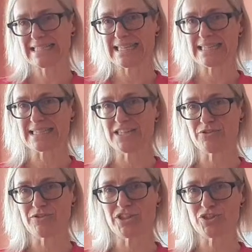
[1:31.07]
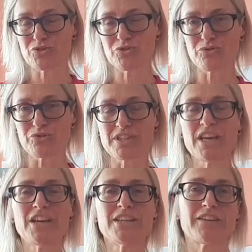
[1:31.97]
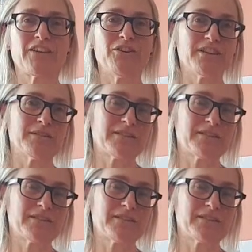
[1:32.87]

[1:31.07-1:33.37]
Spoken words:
sanitizer on their stalls so that you could